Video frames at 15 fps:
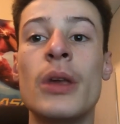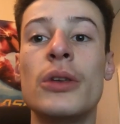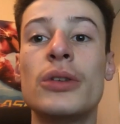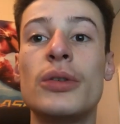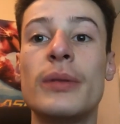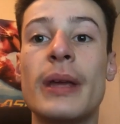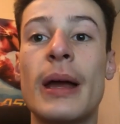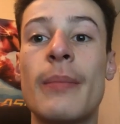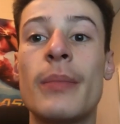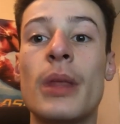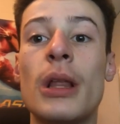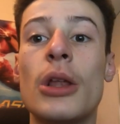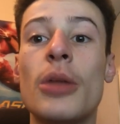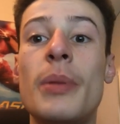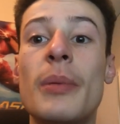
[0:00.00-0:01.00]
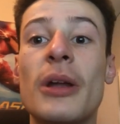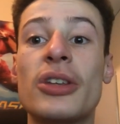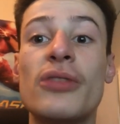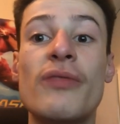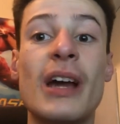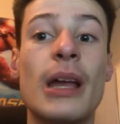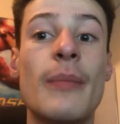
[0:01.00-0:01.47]
So yeah, a lot of people
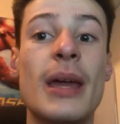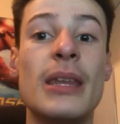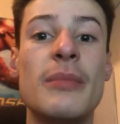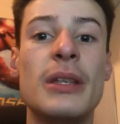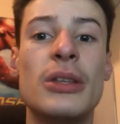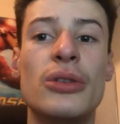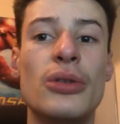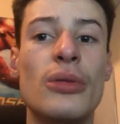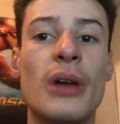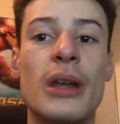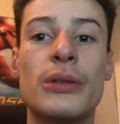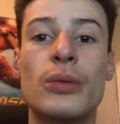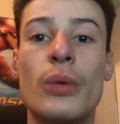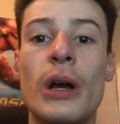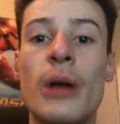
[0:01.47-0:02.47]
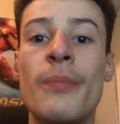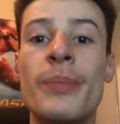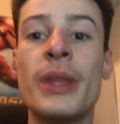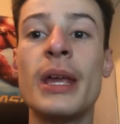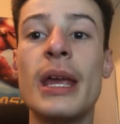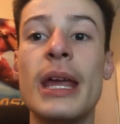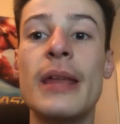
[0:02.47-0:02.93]
actually recommended me to do that as well,
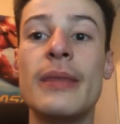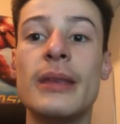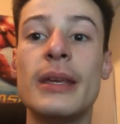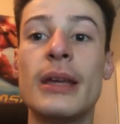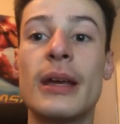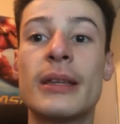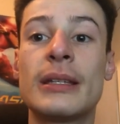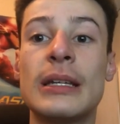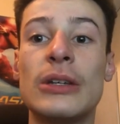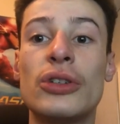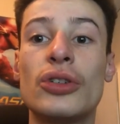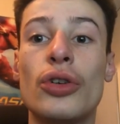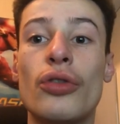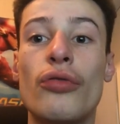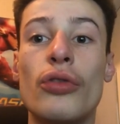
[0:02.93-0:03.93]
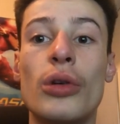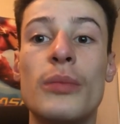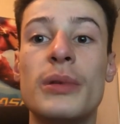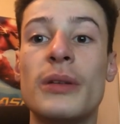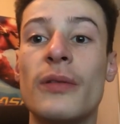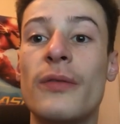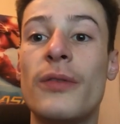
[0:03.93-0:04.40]
in the uh, Slingshot
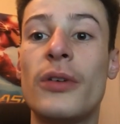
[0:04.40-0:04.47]
groups and